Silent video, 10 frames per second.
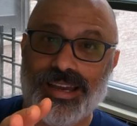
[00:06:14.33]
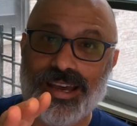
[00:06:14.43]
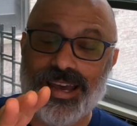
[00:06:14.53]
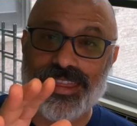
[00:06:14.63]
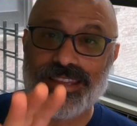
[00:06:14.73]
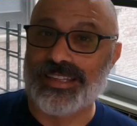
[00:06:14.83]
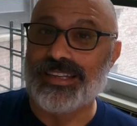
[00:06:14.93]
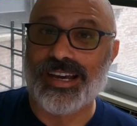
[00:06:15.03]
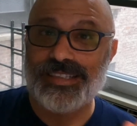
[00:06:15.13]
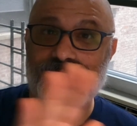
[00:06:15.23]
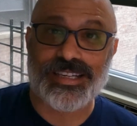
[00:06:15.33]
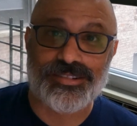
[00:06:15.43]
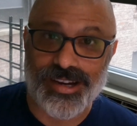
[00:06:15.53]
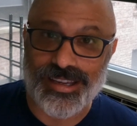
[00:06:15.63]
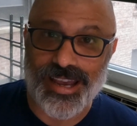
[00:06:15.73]
I think the 9 is a
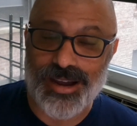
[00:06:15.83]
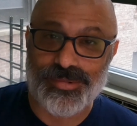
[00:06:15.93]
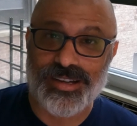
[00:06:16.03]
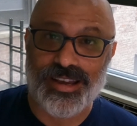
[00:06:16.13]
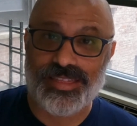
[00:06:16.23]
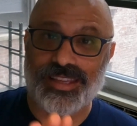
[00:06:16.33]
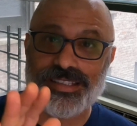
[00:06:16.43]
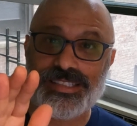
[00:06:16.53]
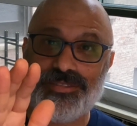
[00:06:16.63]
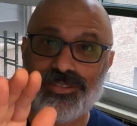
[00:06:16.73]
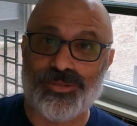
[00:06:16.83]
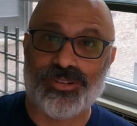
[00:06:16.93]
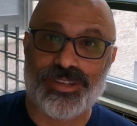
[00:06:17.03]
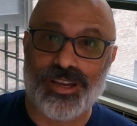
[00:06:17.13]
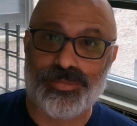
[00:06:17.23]
great camera. I think it's definitely
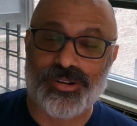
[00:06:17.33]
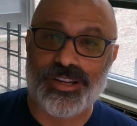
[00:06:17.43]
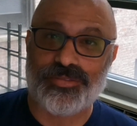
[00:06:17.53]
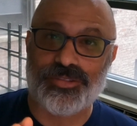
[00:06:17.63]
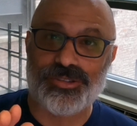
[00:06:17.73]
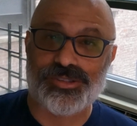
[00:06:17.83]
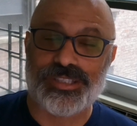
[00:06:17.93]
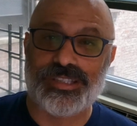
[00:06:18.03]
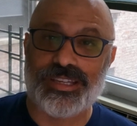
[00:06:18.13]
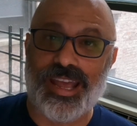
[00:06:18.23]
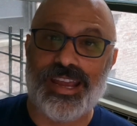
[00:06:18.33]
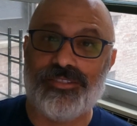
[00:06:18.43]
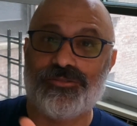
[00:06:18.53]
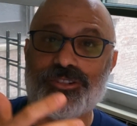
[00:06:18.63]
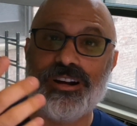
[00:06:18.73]
worth the upgrade if you're using the 8
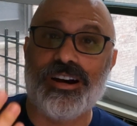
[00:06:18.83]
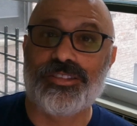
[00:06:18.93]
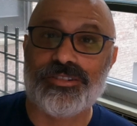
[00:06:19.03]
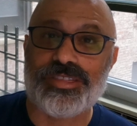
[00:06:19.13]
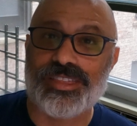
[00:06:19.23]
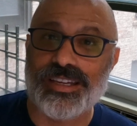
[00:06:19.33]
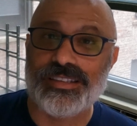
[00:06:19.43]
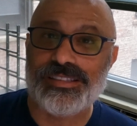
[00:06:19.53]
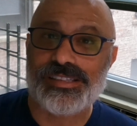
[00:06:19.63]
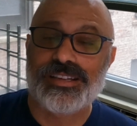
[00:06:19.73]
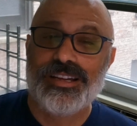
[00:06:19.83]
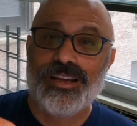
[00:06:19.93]
for other things.